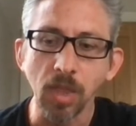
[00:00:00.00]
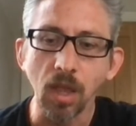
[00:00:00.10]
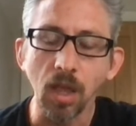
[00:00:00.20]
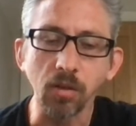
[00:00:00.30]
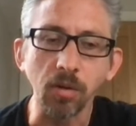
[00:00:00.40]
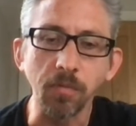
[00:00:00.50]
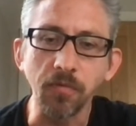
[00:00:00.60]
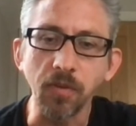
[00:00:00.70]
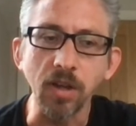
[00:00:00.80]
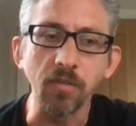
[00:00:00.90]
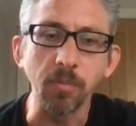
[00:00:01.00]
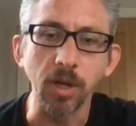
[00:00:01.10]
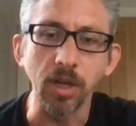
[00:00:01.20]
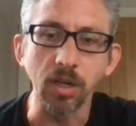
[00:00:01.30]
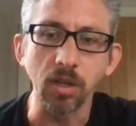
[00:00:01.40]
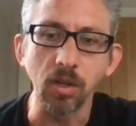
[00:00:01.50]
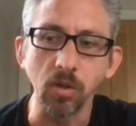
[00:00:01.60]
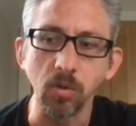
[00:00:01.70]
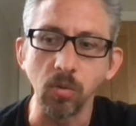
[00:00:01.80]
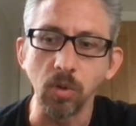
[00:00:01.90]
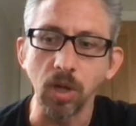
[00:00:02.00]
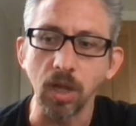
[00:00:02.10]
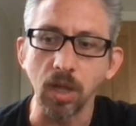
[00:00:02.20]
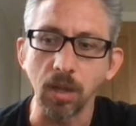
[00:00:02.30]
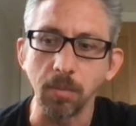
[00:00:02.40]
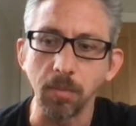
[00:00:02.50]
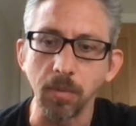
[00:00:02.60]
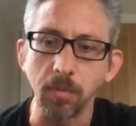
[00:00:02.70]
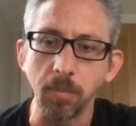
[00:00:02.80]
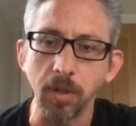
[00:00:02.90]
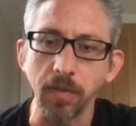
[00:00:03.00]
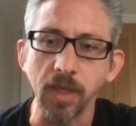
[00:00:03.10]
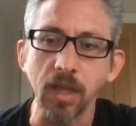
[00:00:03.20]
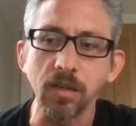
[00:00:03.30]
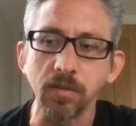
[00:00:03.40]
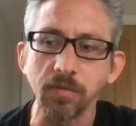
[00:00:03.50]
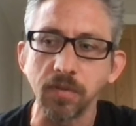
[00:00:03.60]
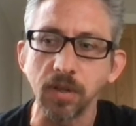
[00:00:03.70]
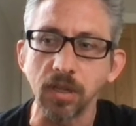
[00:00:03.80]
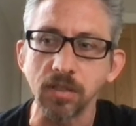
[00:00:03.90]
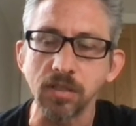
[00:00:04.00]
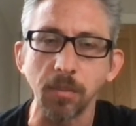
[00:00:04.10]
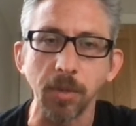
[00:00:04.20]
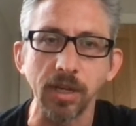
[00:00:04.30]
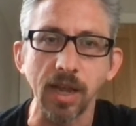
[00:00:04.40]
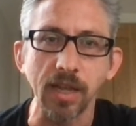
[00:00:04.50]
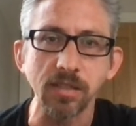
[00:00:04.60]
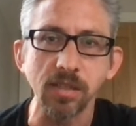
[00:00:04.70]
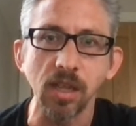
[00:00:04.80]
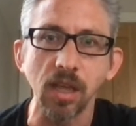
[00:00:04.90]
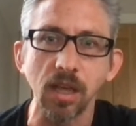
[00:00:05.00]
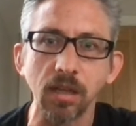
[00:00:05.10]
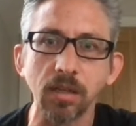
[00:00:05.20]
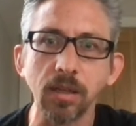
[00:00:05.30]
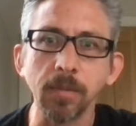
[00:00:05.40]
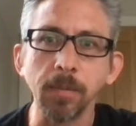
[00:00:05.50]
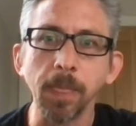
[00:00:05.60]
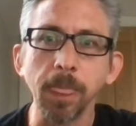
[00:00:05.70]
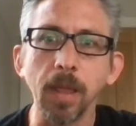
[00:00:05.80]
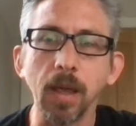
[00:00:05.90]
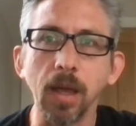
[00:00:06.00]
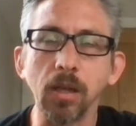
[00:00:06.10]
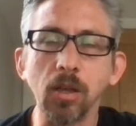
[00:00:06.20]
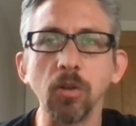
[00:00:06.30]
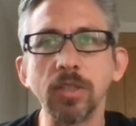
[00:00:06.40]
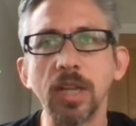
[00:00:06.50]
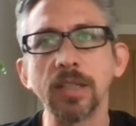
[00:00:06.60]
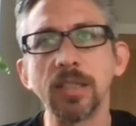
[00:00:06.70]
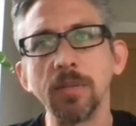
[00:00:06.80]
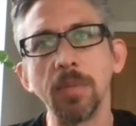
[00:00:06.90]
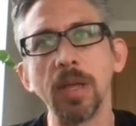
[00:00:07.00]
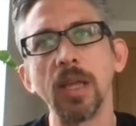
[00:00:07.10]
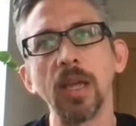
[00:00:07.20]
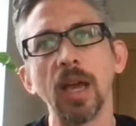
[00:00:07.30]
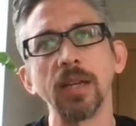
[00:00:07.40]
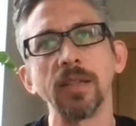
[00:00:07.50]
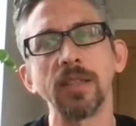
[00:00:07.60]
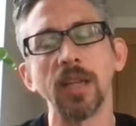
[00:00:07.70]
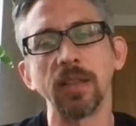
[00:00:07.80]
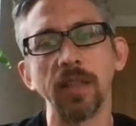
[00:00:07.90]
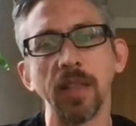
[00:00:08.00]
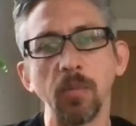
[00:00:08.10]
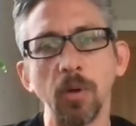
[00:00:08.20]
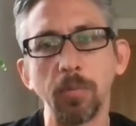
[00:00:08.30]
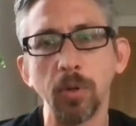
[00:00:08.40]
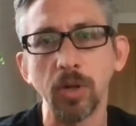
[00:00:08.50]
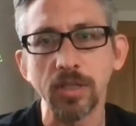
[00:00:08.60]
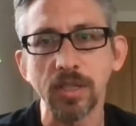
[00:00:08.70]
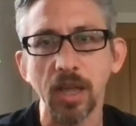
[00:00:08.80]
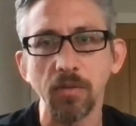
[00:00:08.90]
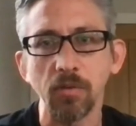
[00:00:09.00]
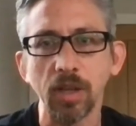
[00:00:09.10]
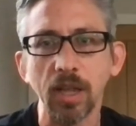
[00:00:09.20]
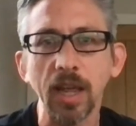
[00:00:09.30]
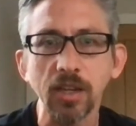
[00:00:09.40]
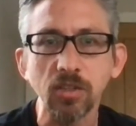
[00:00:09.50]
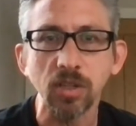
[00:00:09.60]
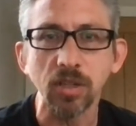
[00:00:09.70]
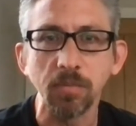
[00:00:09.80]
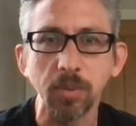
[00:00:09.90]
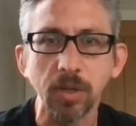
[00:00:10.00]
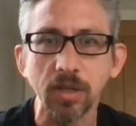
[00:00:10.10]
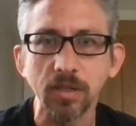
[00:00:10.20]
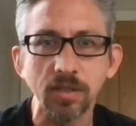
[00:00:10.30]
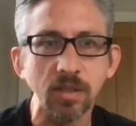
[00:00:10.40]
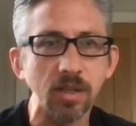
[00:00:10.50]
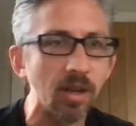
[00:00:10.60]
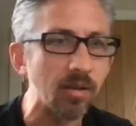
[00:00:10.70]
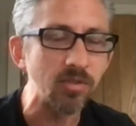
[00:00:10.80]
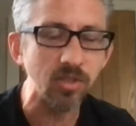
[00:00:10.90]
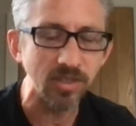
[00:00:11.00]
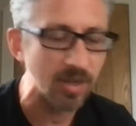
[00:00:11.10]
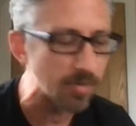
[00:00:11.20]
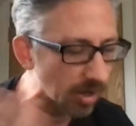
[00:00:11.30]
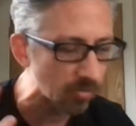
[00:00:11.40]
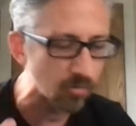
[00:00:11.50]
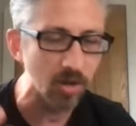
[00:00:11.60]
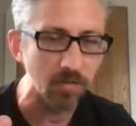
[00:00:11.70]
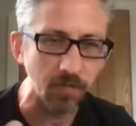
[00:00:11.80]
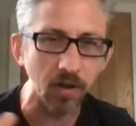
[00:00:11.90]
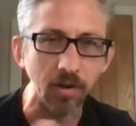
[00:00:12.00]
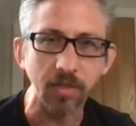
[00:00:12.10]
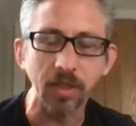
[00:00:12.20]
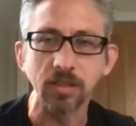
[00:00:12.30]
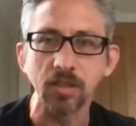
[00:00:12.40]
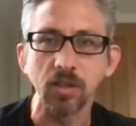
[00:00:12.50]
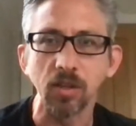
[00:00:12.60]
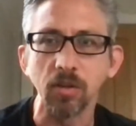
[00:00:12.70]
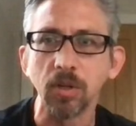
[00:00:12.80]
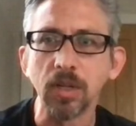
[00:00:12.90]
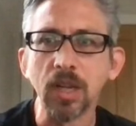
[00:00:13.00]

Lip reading: I've got a friend of mine who, at the end of summer last year, contacted me and said that they were putting together a collection because, just seemed like a really fun thing to do,